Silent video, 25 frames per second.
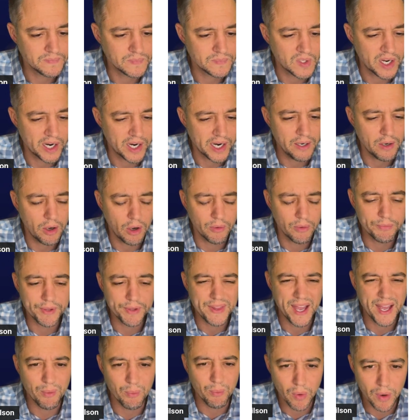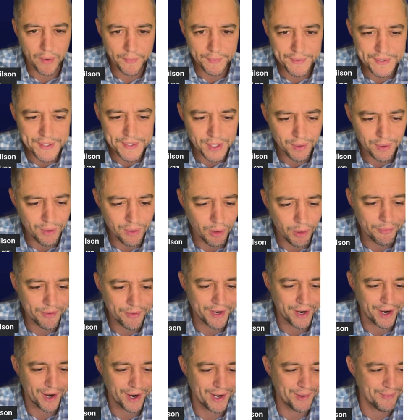All right. Hopefully that worked still. Hopefully it
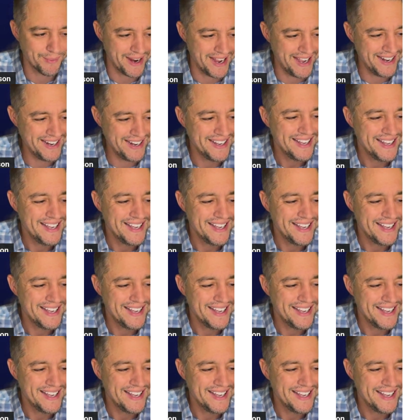already ran.